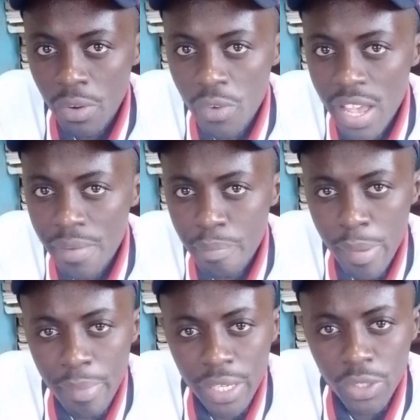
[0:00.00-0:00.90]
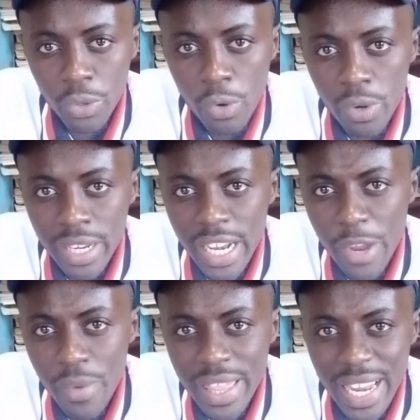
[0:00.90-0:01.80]
We have paper 2
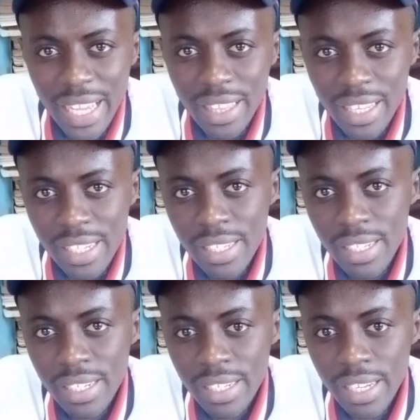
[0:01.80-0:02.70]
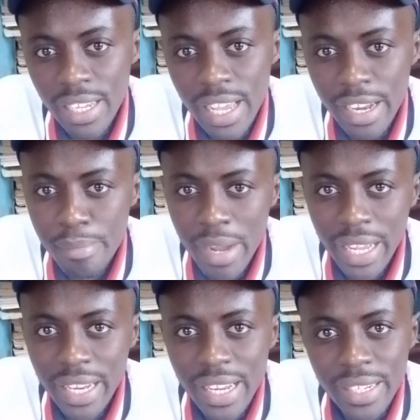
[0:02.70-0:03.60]
dealing with electricity and
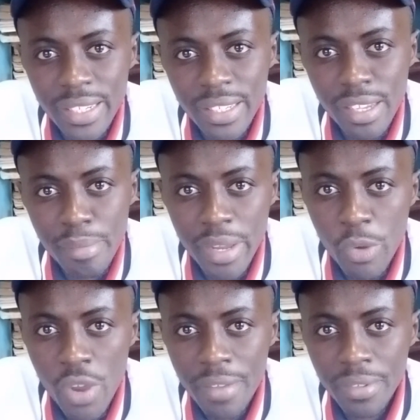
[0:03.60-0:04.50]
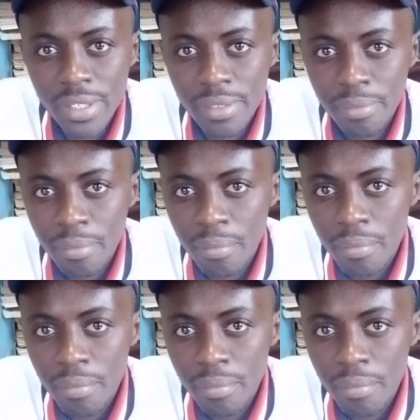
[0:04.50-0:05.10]
magnetism and waves.